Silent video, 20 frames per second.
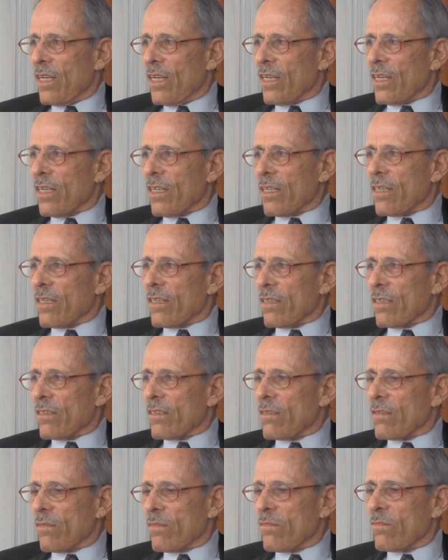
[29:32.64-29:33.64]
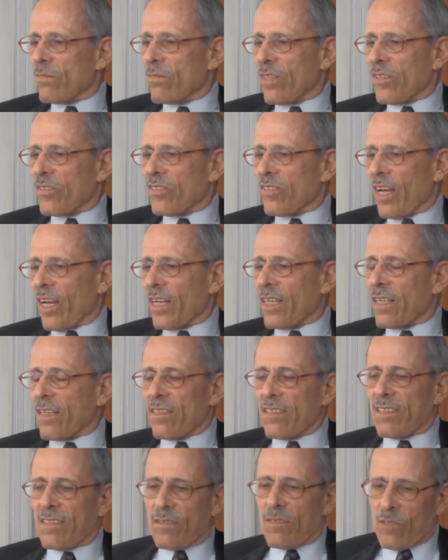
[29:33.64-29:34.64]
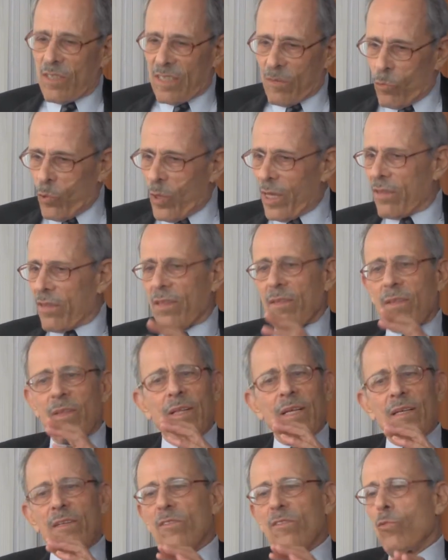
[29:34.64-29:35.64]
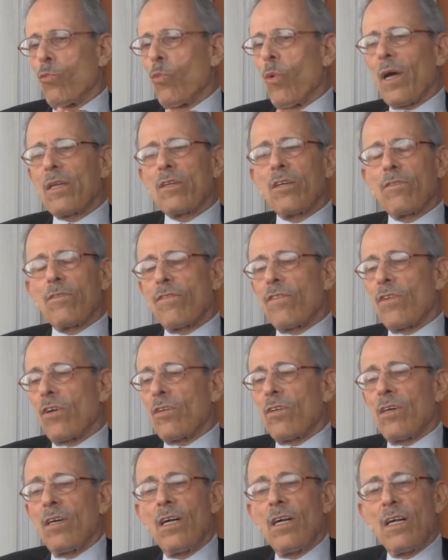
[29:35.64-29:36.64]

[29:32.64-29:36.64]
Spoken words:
to science with these wonderful,